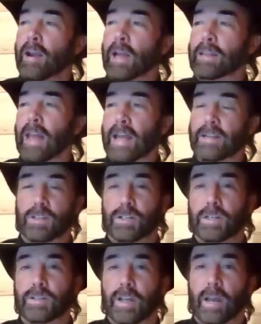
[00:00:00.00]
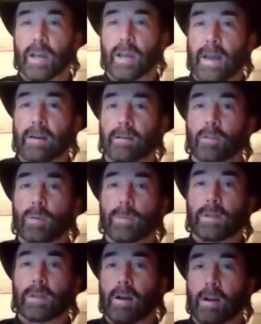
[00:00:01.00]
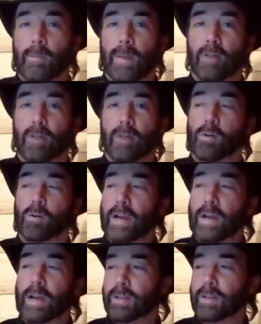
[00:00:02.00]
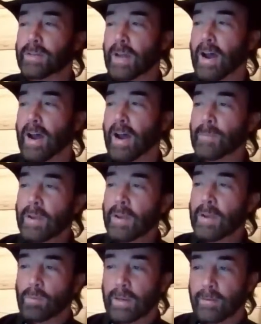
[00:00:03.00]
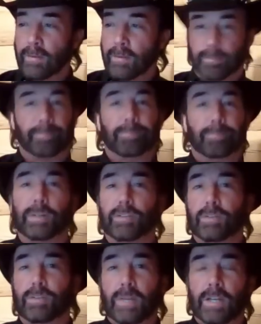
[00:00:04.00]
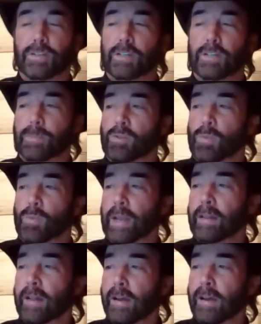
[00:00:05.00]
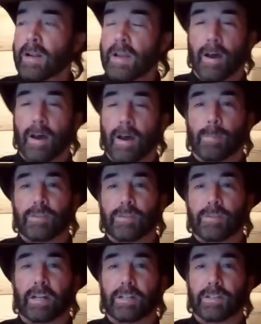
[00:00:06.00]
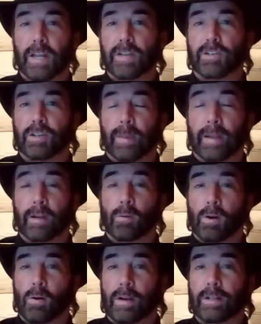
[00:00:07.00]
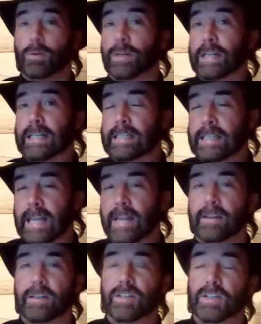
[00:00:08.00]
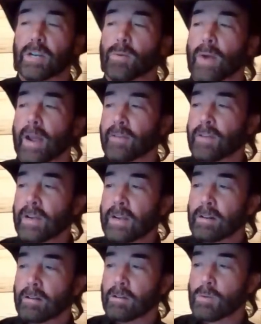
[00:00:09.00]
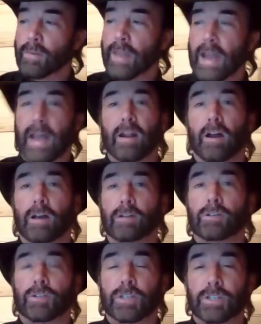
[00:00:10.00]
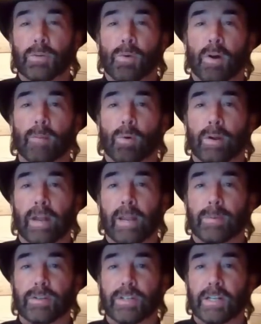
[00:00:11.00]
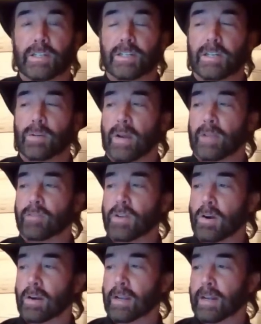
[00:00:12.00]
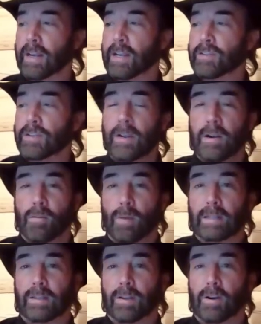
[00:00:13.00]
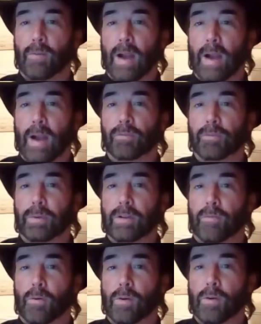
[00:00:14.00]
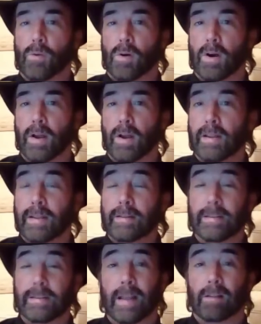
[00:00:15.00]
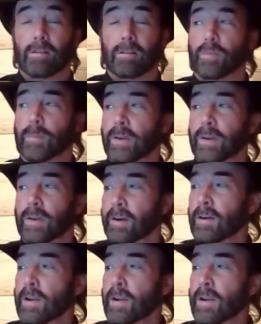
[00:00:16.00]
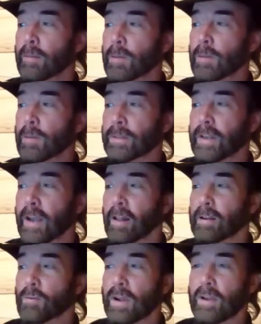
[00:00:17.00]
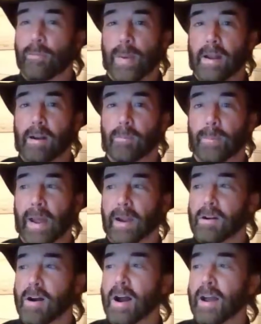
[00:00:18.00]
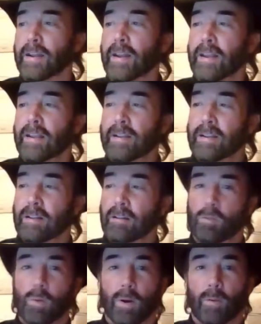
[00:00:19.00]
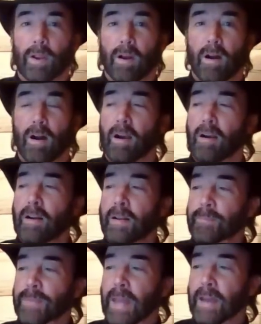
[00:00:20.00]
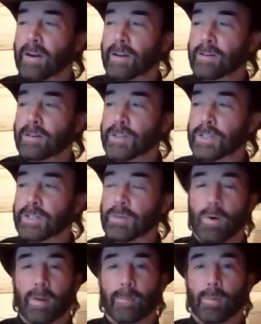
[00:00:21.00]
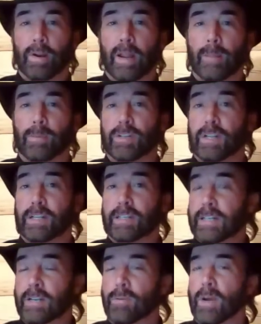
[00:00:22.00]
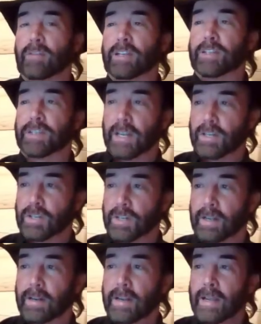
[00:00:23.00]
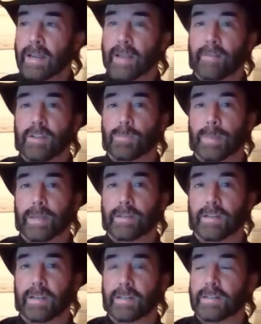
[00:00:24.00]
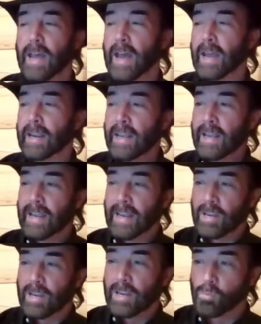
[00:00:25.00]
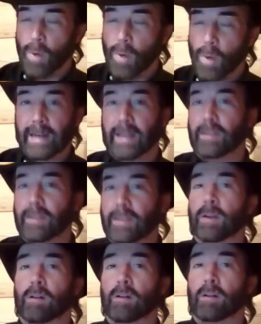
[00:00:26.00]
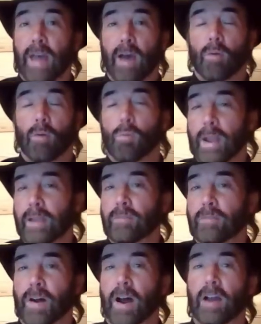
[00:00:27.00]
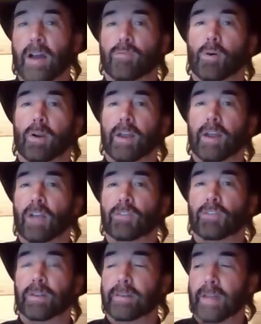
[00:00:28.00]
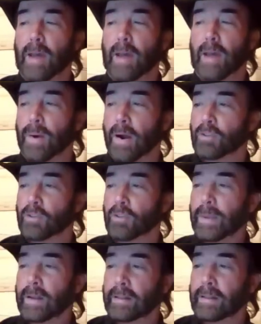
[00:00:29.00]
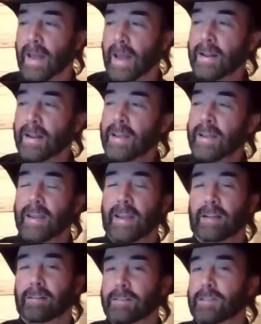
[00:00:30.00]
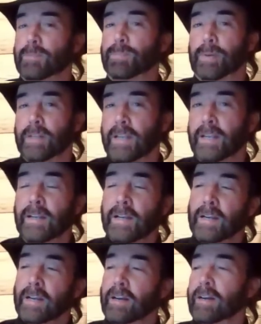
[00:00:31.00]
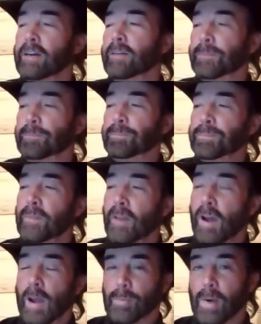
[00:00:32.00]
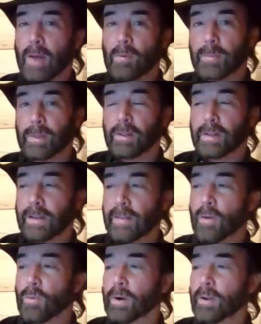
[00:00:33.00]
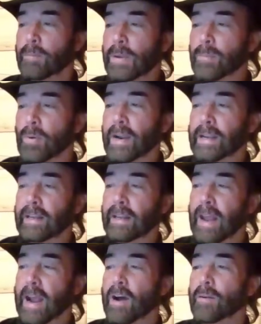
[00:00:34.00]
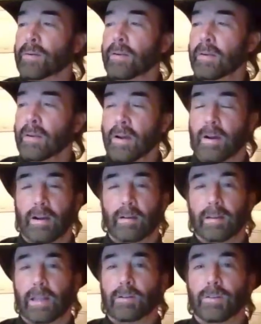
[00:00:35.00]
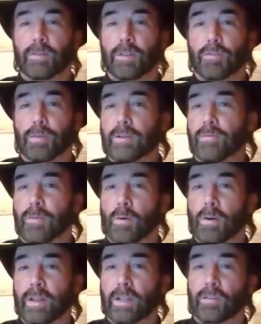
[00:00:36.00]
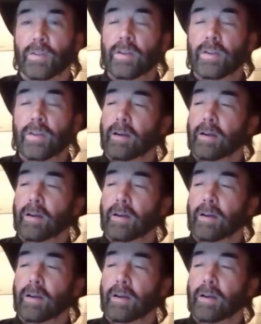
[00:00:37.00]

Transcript: at that zigzag pattern that we've been talking about for quite some time. We've put some distance between the 100% extension, meaning we're going to an extended C wave. Look where that 161.8% C wave target is, right there around 341. Does that look familiar? Let me put the Elliott wave pattern back on. Look where we are. That 161.8% C wave extension in this big zigzag is right in the middle of that wave 5 forecasted tap box, meaning that it looks pretty high probability that we're going to be breaking down into the 340s